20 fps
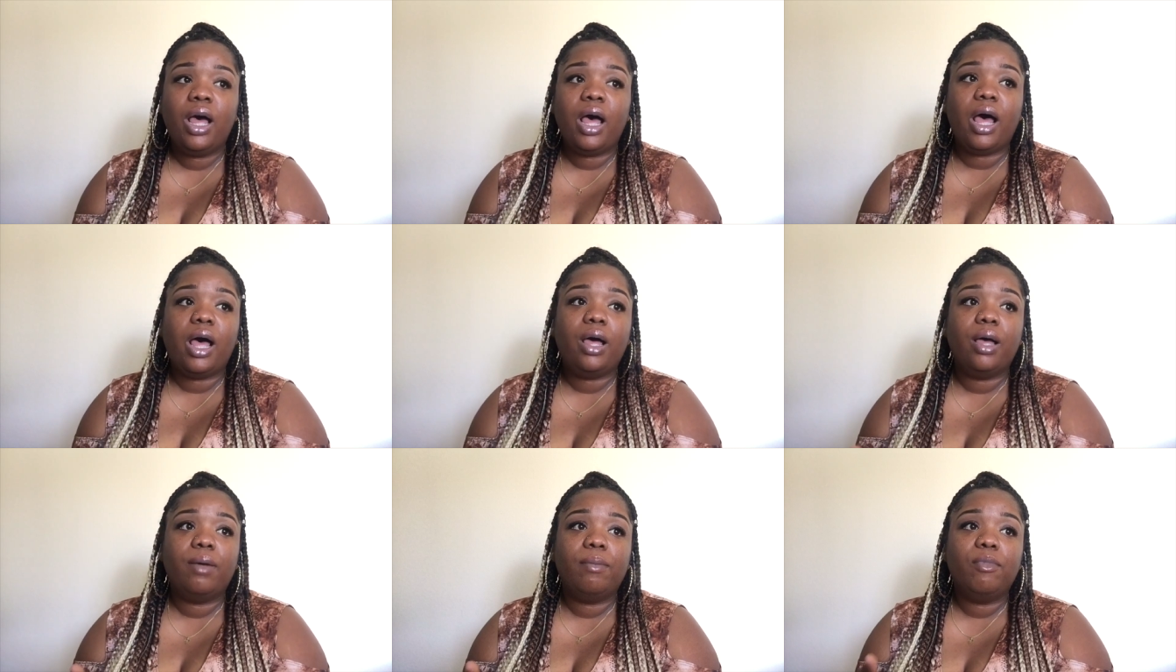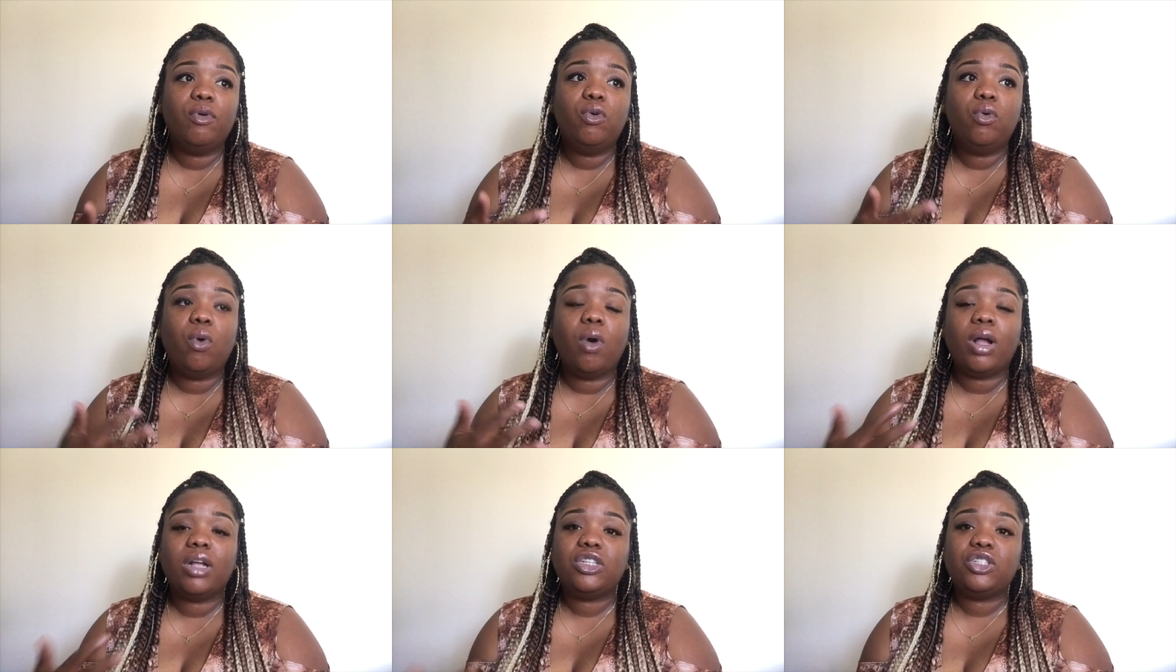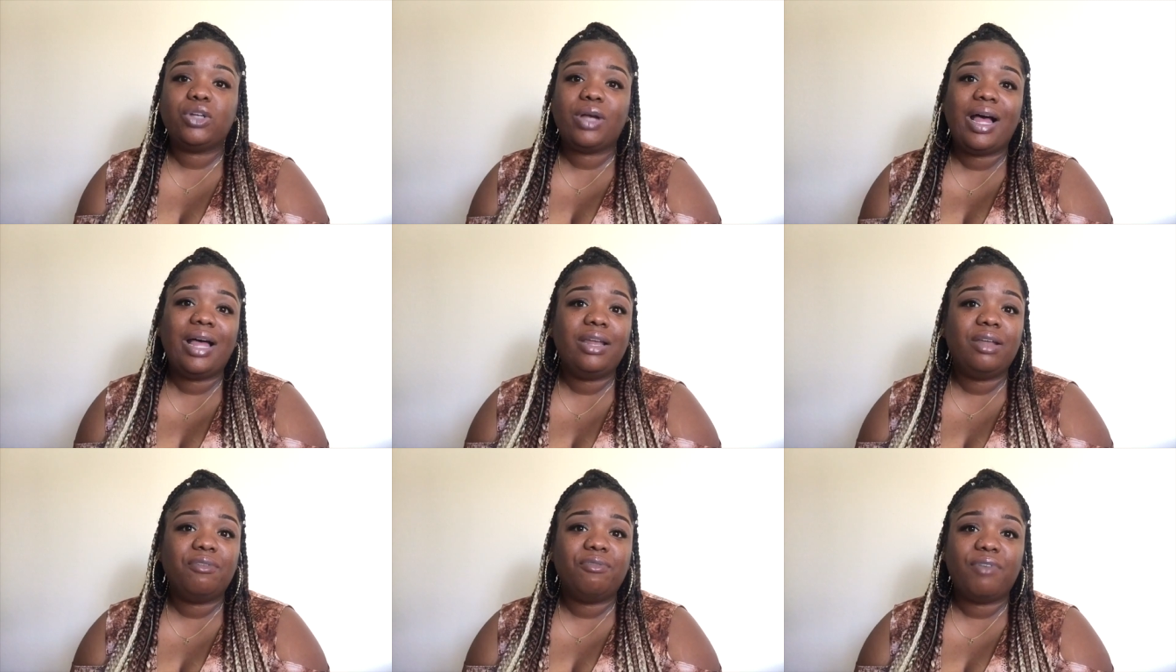who are
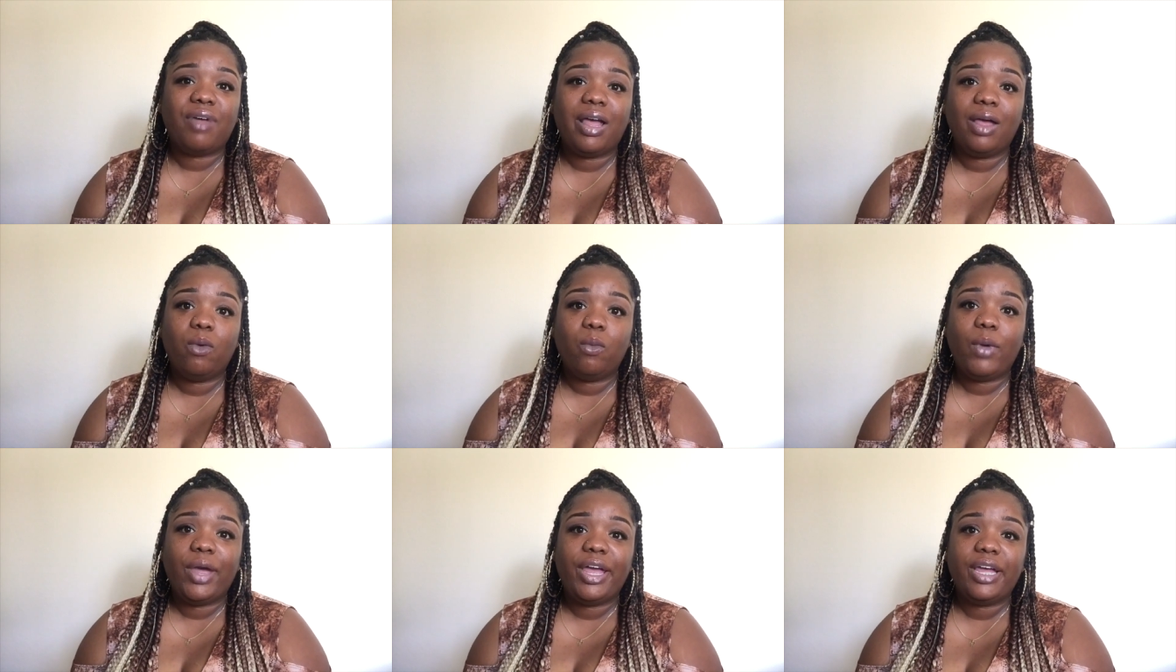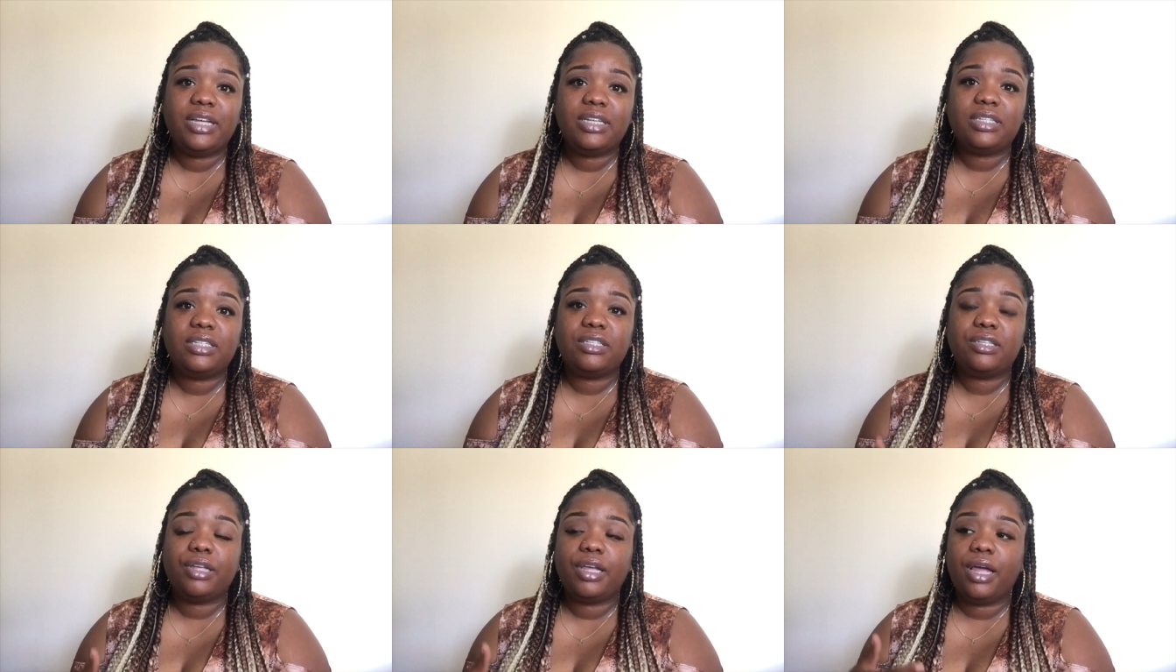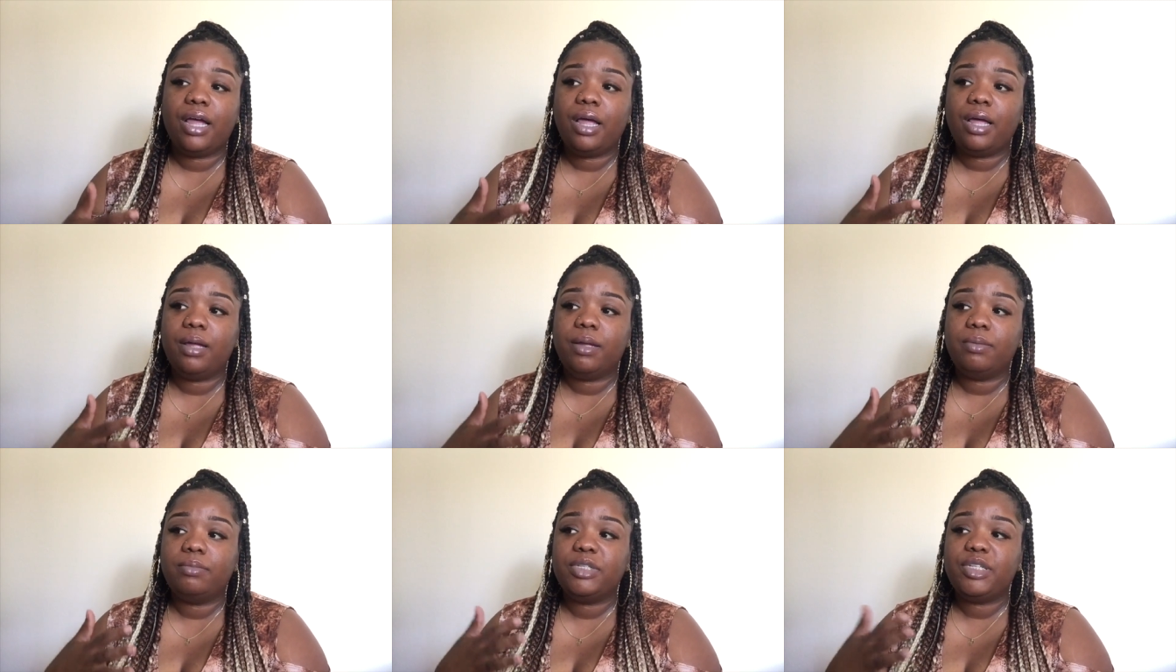trying to find ways
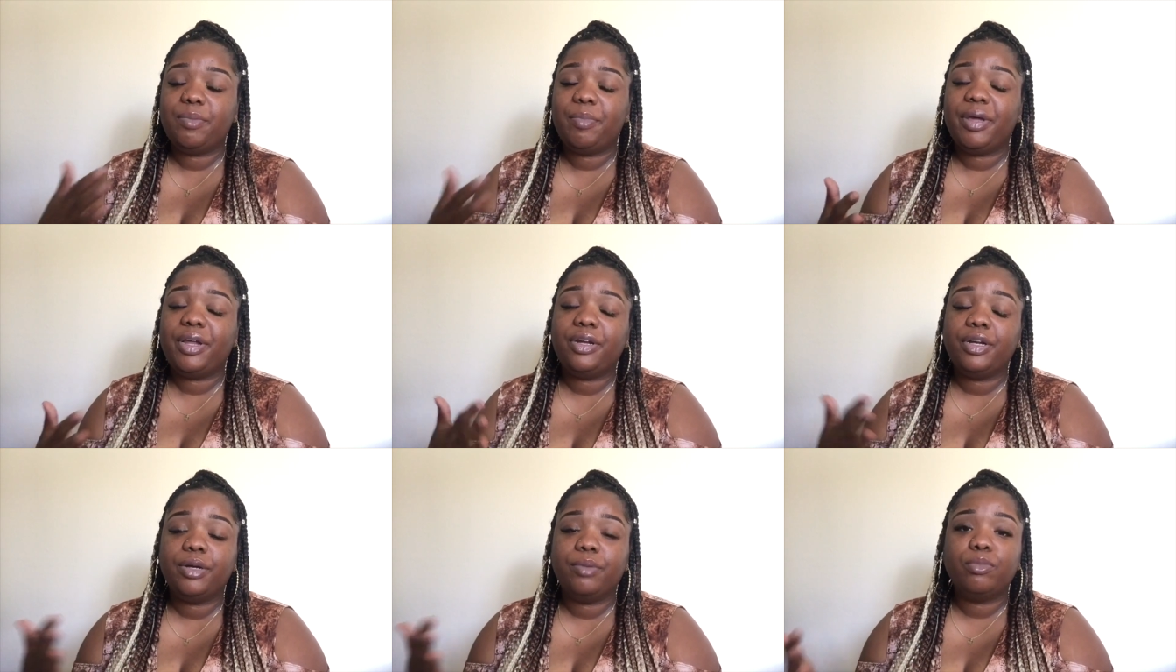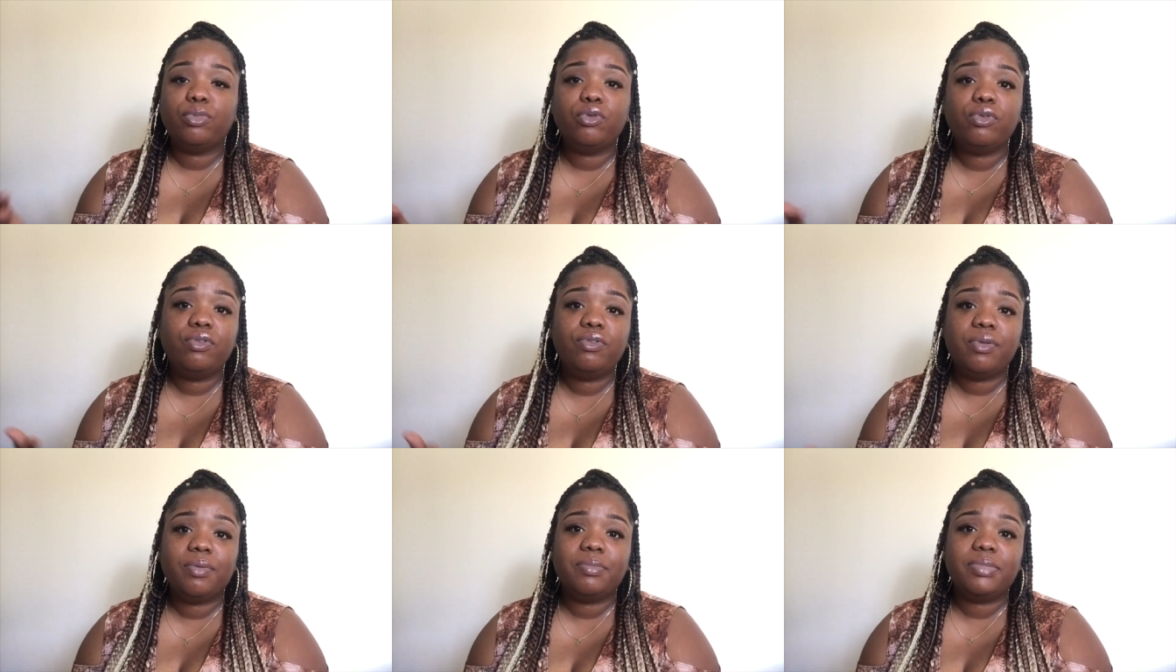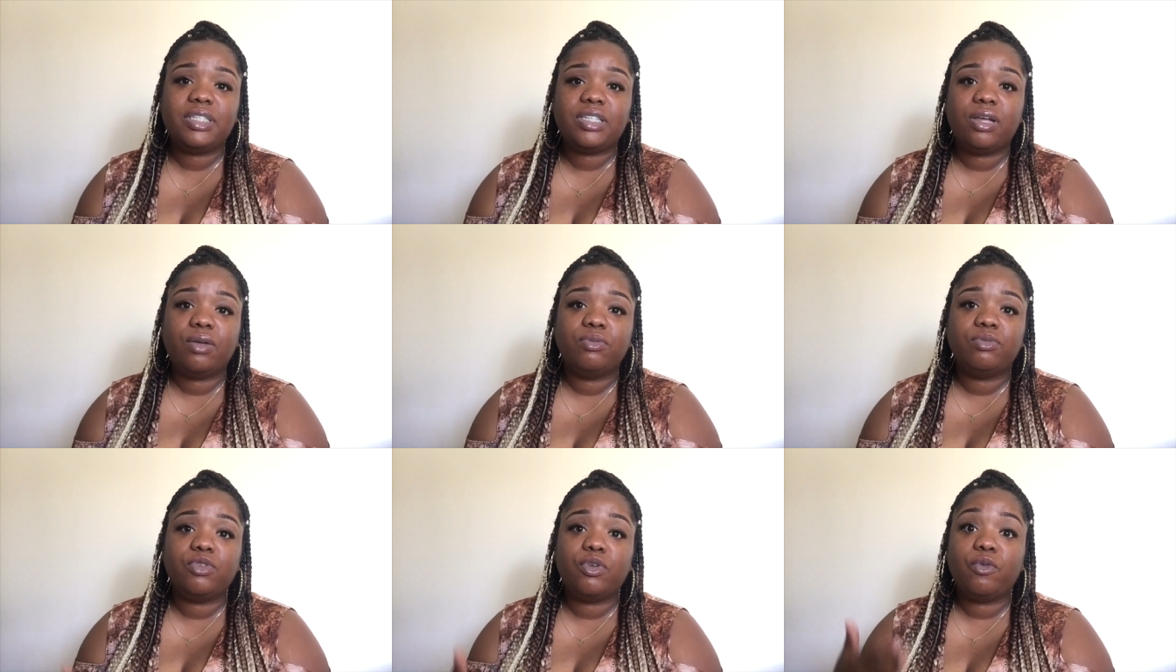to better improve
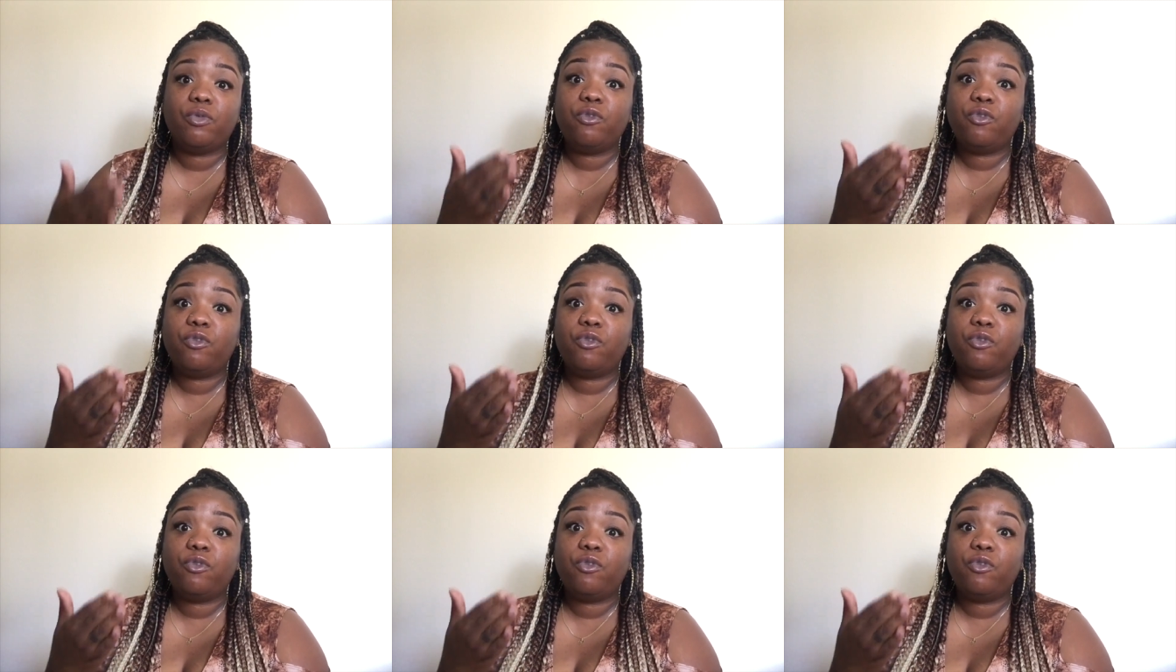themselves,